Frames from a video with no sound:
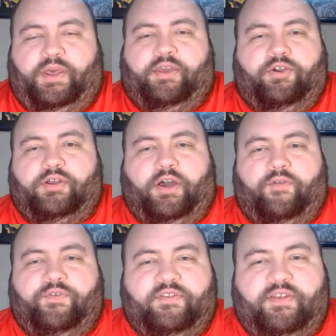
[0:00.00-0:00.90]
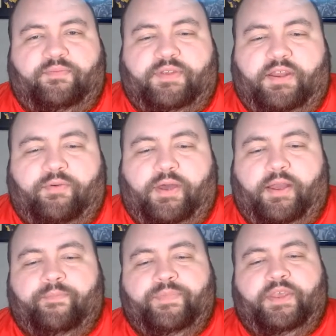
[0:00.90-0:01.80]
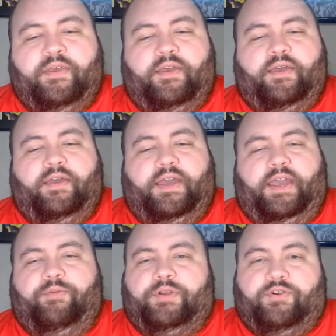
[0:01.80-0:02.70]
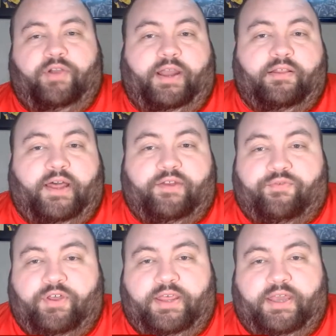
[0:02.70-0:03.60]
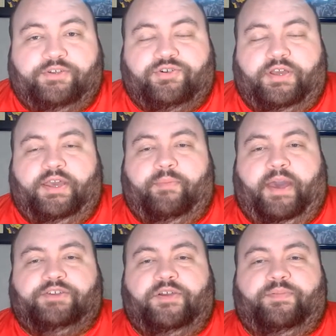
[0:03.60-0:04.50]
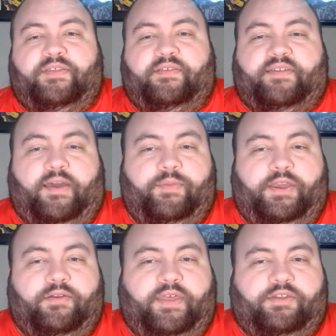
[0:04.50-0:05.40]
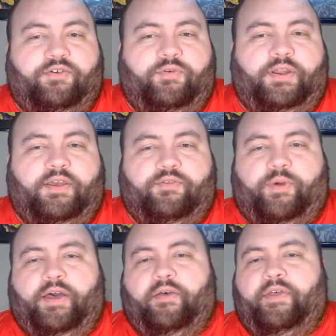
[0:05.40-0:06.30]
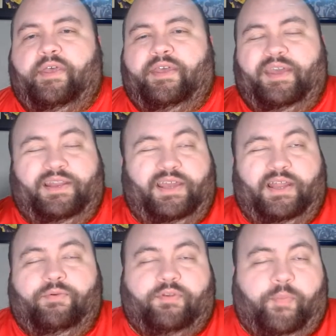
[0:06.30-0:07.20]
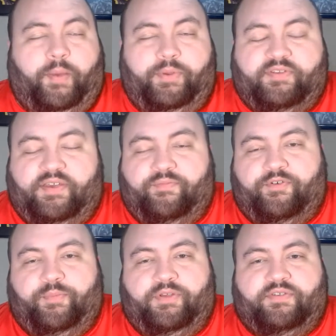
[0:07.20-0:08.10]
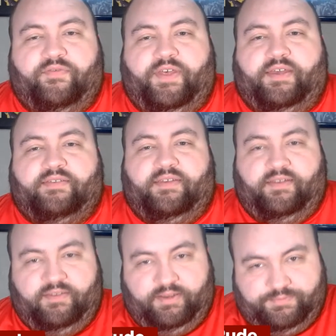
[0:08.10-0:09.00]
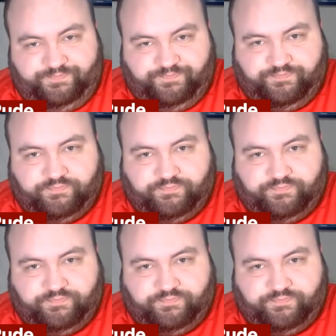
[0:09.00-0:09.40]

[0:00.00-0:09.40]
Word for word: playing good conference teams anyway. It would create a lot of really intriguing matchups at the time of year they do it as well. Indiana was a bubble team for most of last season.